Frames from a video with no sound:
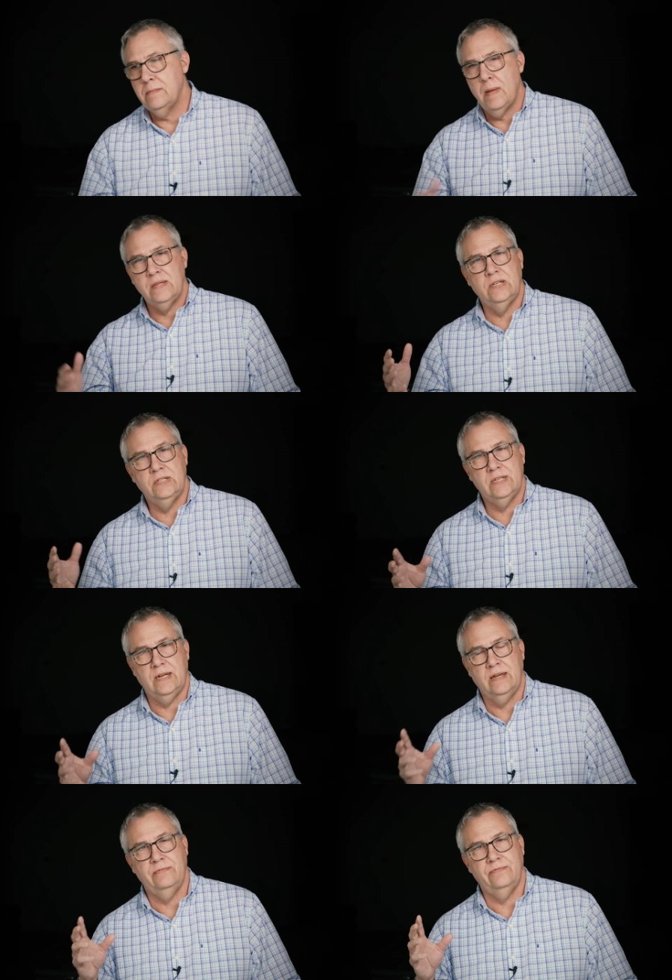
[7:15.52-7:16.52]
message
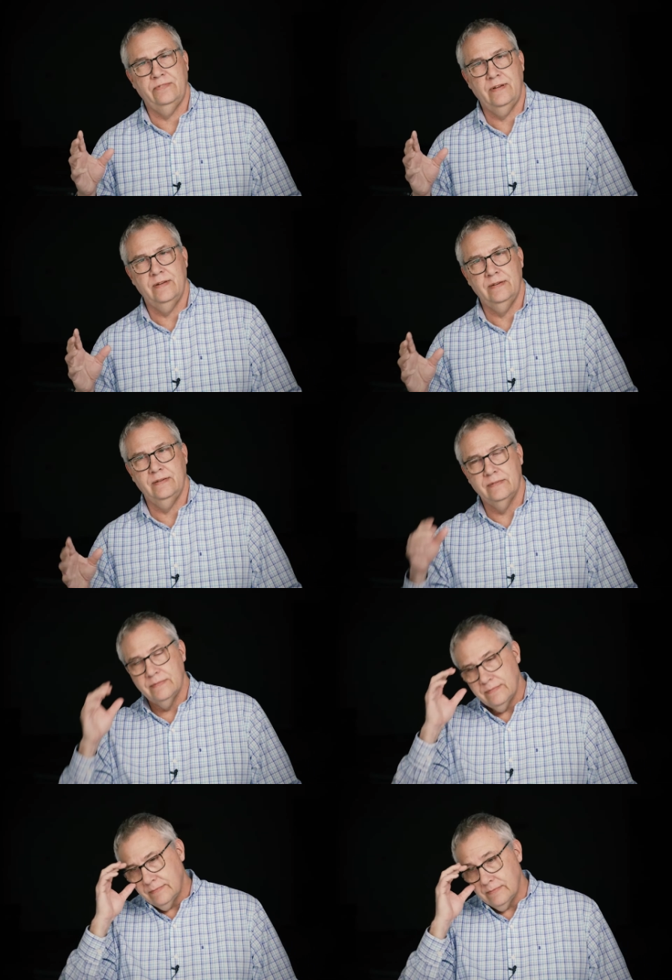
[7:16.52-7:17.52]
that
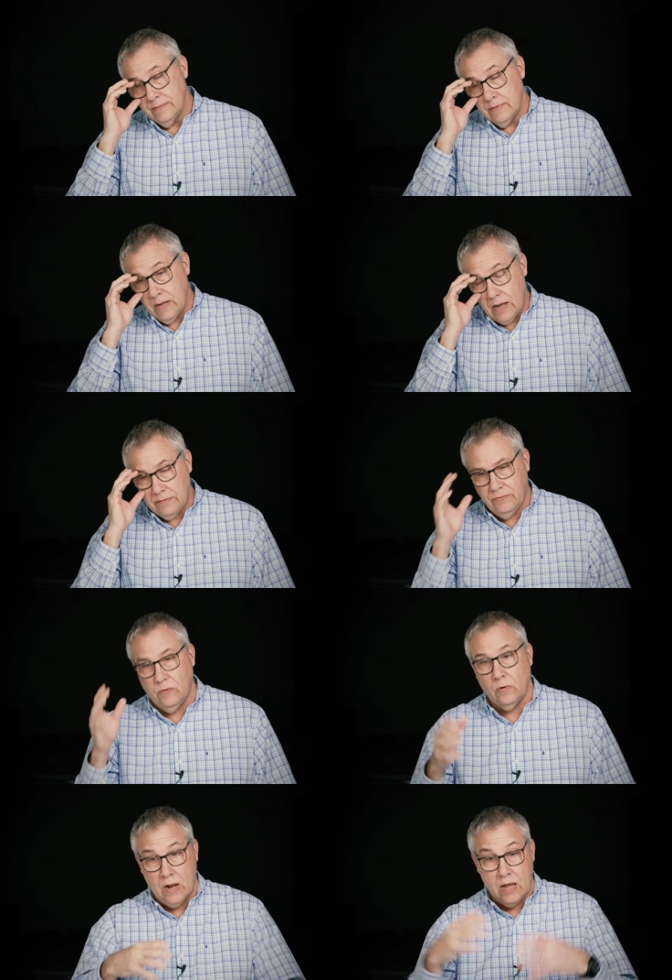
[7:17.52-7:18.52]
I've got
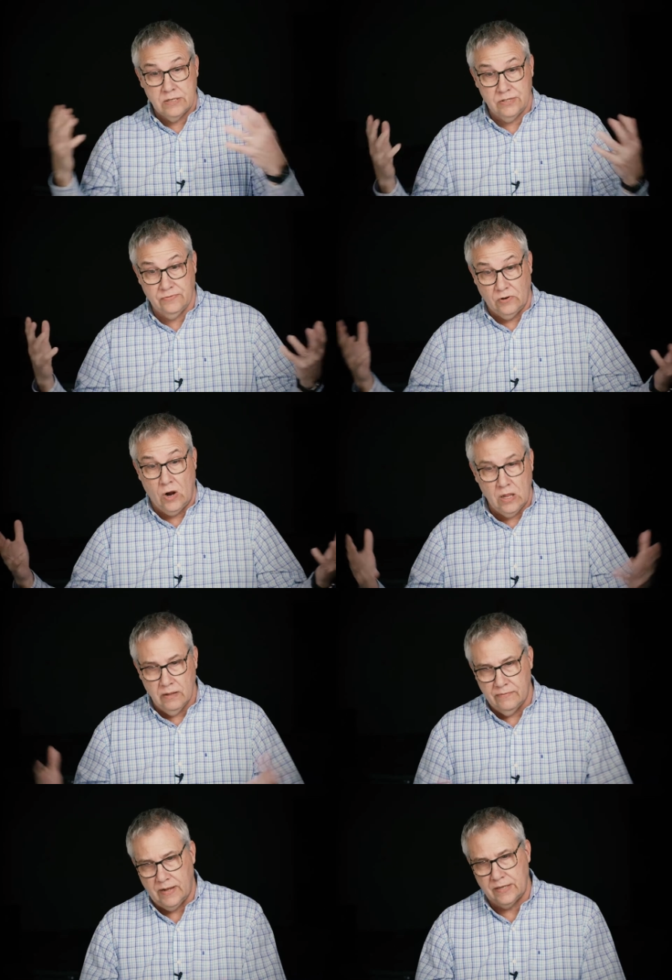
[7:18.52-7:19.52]
for us, for
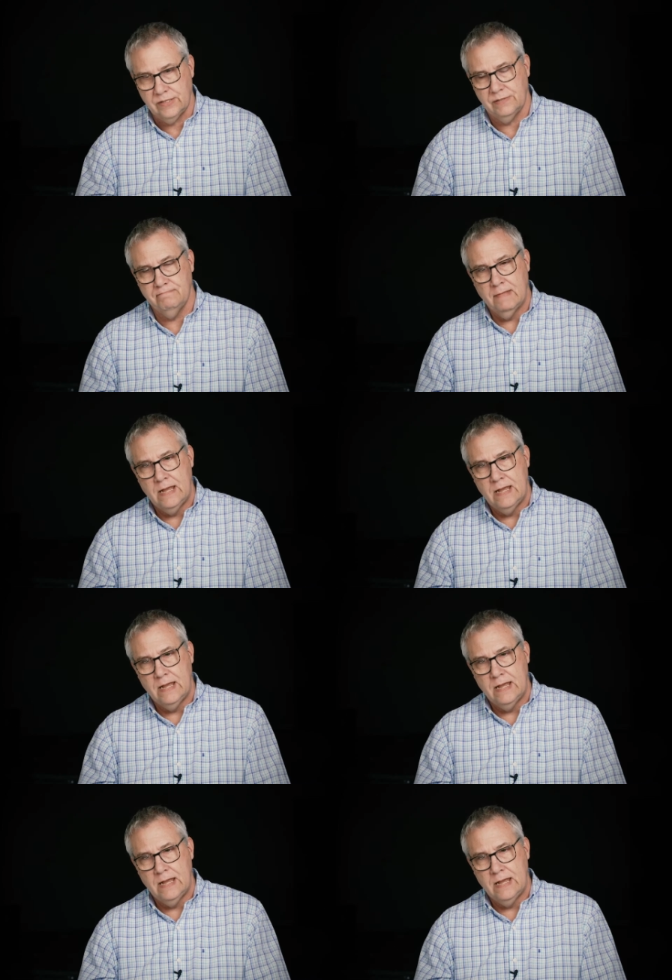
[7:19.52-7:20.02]
all of us,